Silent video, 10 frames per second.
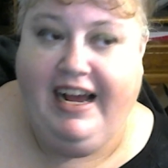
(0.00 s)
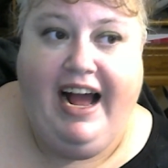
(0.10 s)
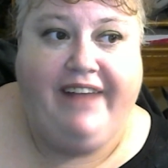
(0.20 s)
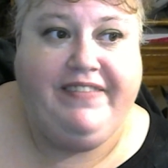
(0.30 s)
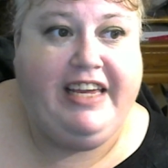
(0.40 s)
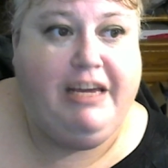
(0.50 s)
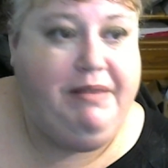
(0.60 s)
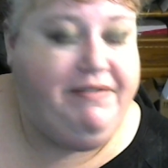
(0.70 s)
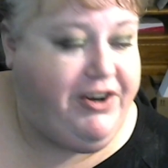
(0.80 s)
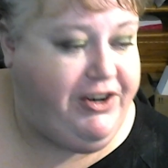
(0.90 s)
And they can be
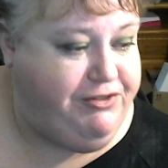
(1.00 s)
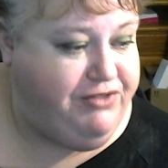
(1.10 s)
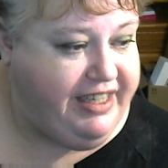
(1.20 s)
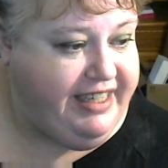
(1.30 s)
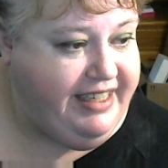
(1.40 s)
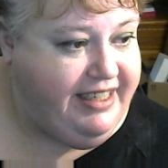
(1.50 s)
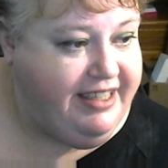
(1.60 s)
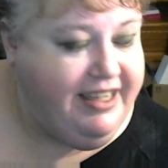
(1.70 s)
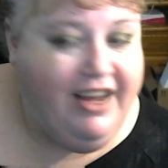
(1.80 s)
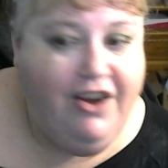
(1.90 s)
very funny,
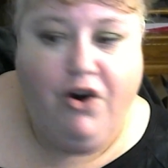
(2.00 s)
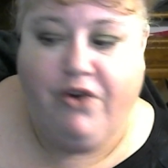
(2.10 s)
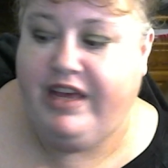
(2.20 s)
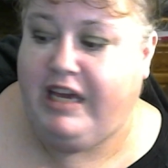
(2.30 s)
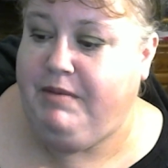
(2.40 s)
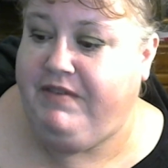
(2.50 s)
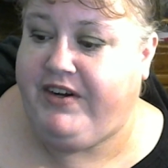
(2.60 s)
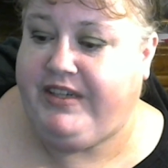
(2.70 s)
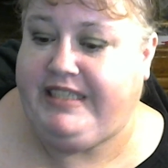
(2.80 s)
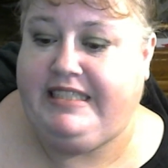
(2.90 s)
or they can be
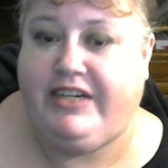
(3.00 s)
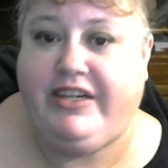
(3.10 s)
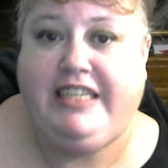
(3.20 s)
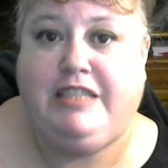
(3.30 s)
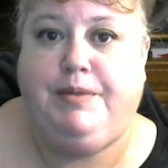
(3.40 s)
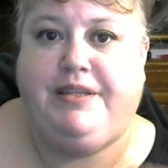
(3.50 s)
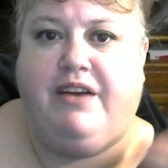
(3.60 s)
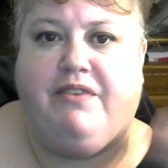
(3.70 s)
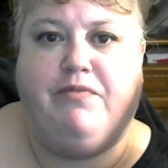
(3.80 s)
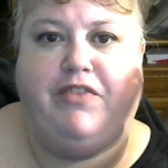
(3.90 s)
very serious, but
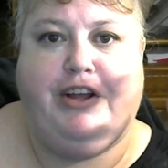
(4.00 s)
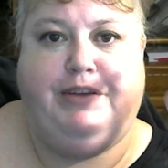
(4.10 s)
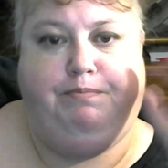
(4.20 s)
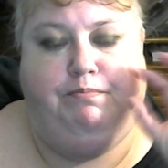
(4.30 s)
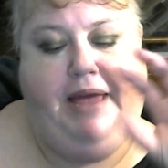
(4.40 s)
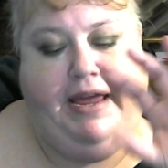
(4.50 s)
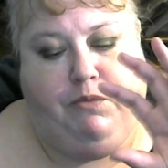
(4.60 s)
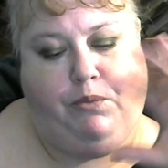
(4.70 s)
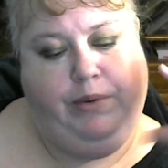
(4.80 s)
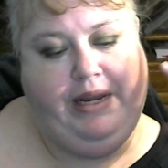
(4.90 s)
they make
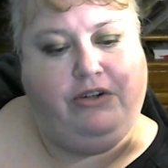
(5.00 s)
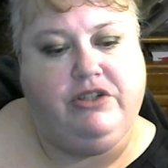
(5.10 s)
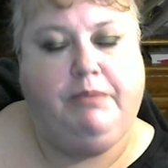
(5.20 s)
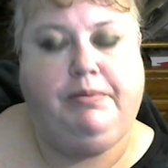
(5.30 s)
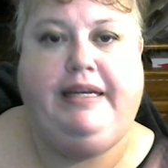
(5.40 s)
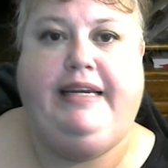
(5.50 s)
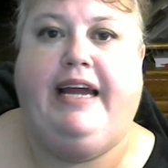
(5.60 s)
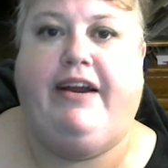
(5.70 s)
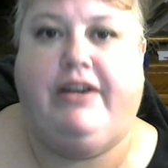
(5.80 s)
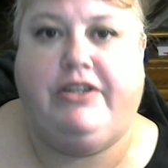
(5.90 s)
real complete
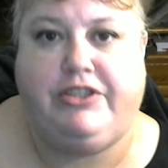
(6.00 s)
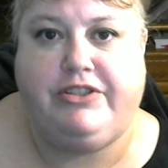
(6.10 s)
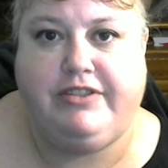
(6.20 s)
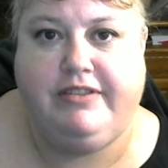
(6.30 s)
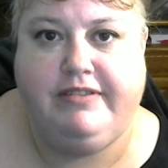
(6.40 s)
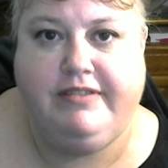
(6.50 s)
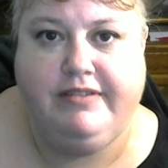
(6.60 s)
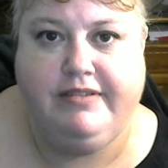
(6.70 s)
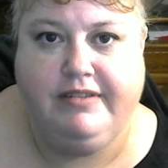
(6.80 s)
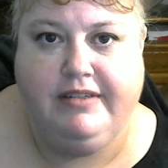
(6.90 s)
characters.
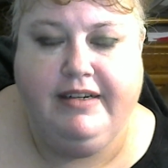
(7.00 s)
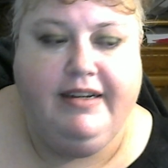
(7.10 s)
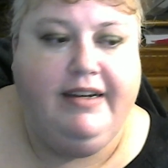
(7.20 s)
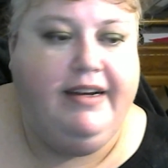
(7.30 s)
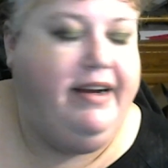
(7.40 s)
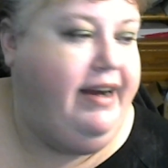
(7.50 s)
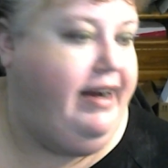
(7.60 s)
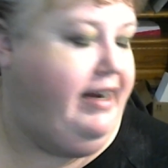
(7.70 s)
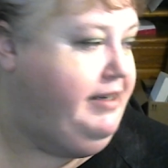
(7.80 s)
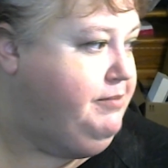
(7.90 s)

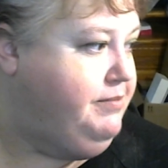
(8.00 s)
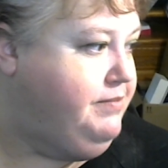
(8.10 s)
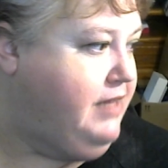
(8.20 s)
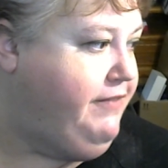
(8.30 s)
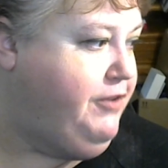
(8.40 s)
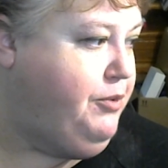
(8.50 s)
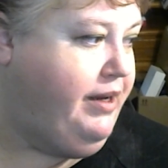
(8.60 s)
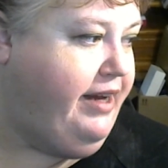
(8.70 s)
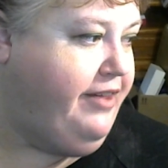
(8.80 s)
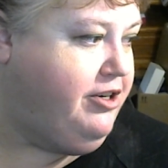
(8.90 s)
If you want
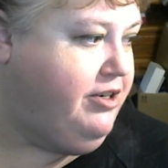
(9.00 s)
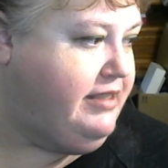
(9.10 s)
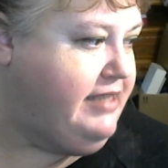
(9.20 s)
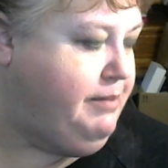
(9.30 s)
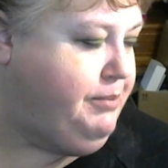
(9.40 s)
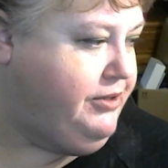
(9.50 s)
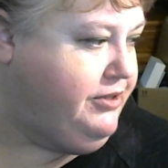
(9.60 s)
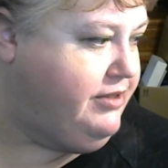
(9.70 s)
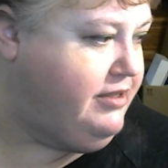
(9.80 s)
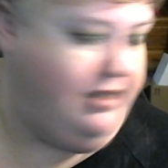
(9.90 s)
other
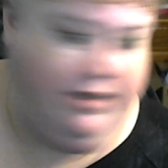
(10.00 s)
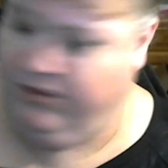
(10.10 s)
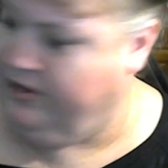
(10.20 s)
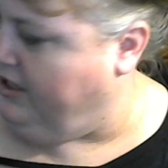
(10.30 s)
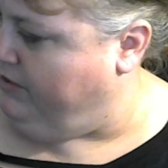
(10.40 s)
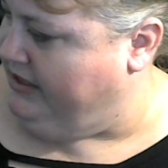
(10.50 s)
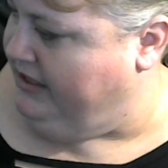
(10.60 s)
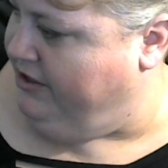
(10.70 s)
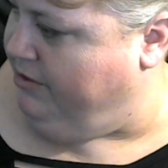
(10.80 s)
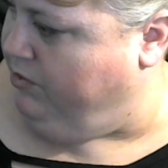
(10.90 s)
examples, oh God, what's
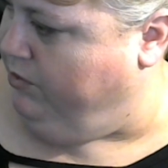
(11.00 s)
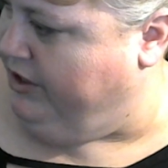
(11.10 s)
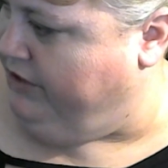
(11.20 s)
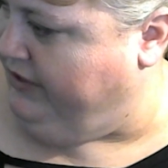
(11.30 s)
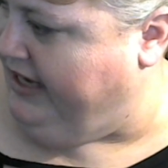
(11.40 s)
another wonderfully